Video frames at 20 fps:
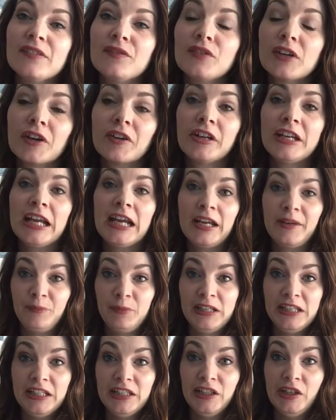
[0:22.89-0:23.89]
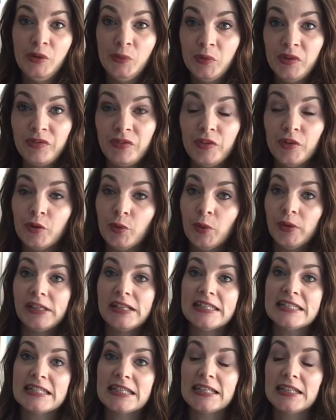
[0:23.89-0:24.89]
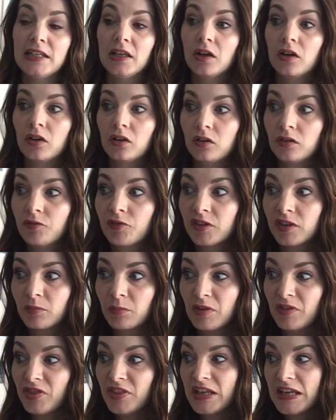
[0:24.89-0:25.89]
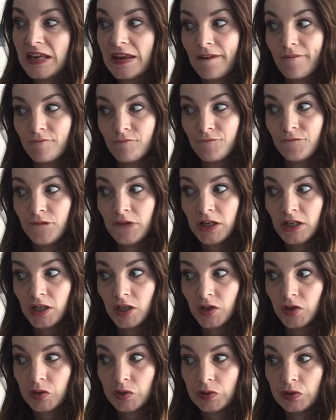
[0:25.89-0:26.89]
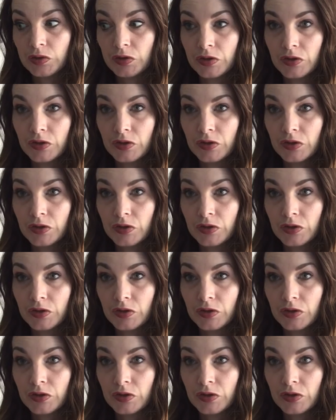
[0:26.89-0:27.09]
very happy with the quality of some of the videos